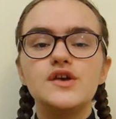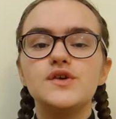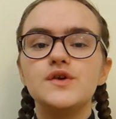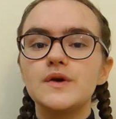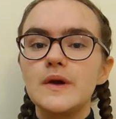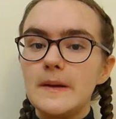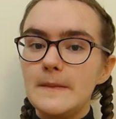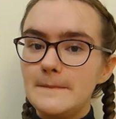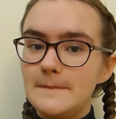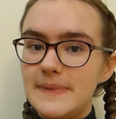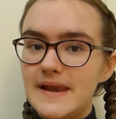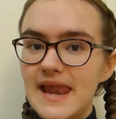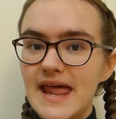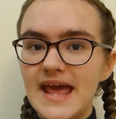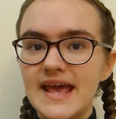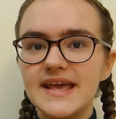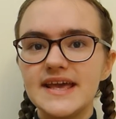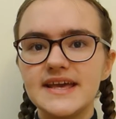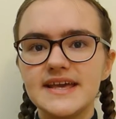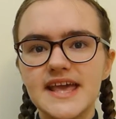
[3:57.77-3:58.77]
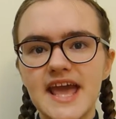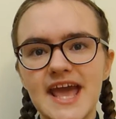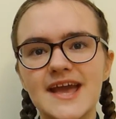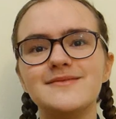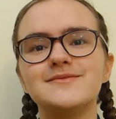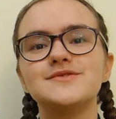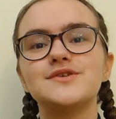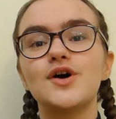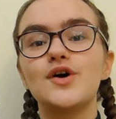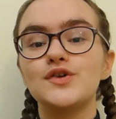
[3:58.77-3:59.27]
You can play
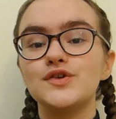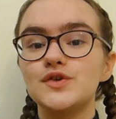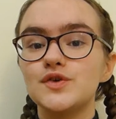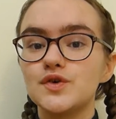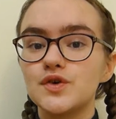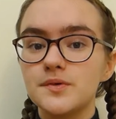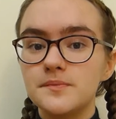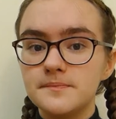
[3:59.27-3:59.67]
games on your